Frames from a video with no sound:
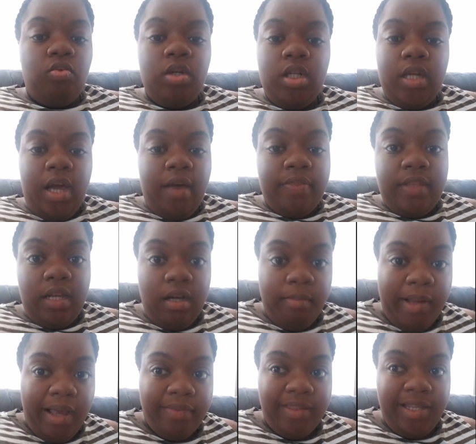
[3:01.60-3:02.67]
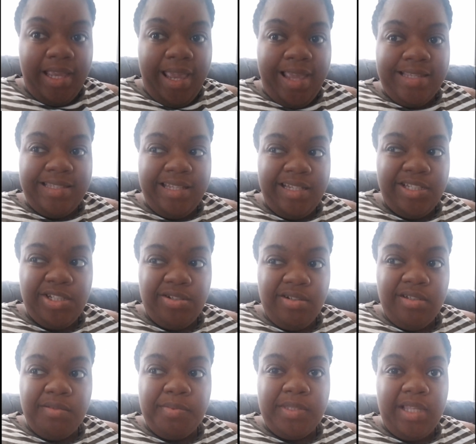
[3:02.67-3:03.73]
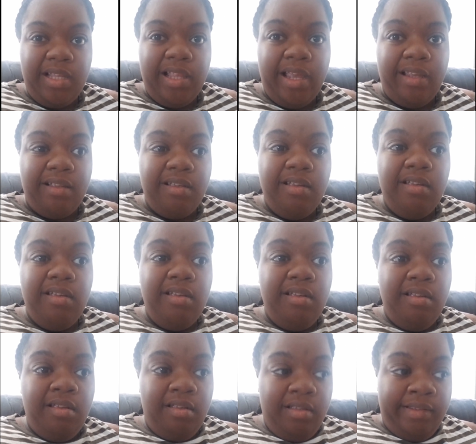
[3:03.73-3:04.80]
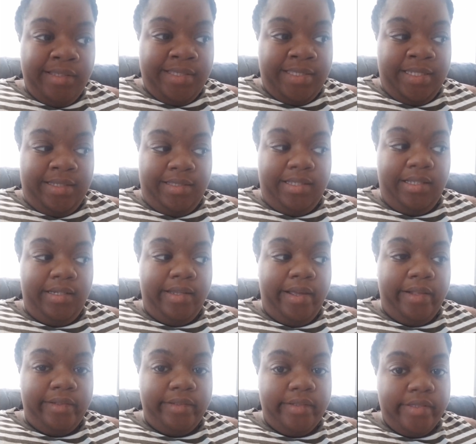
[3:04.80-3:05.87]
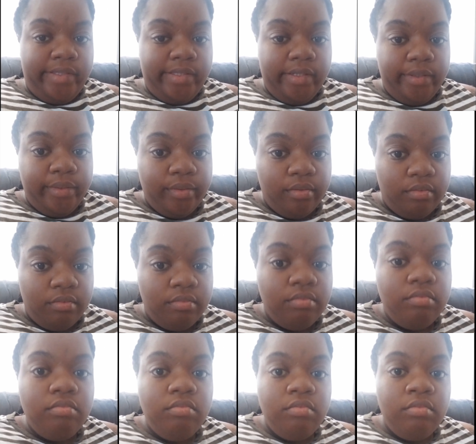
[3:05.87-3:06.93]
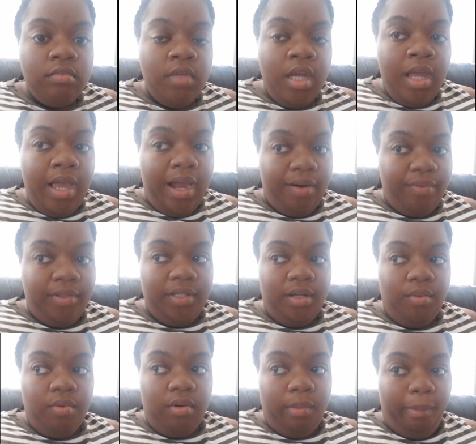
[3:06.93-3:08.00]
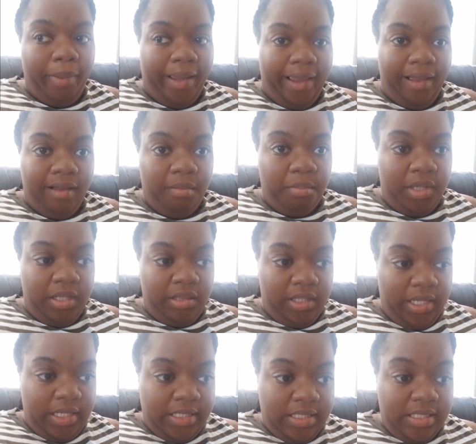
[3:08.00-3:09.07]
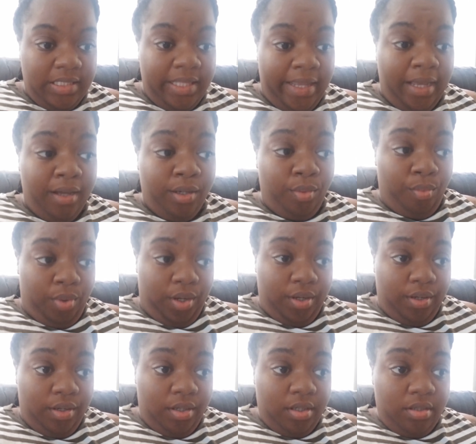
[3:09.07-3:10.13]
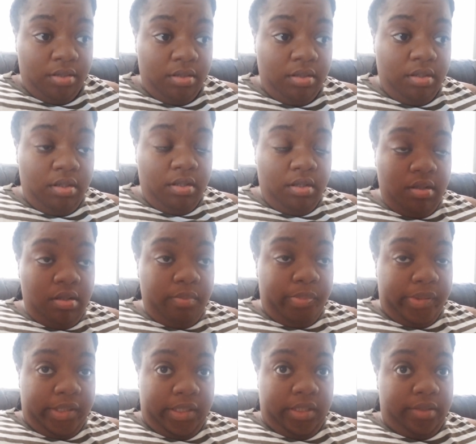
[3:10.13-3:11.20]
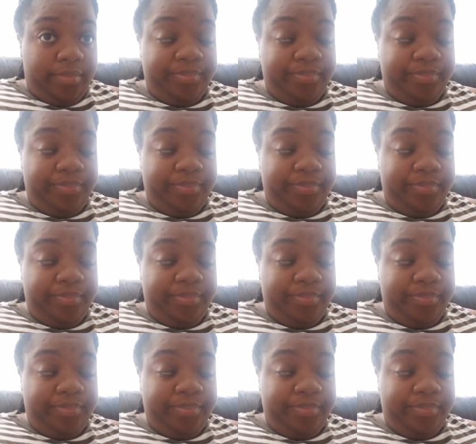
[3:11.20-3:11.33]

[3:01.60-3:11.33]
do y'all think about the Gas-X strips? They like $16, so I really don't want to buy them unless they're gonna work. But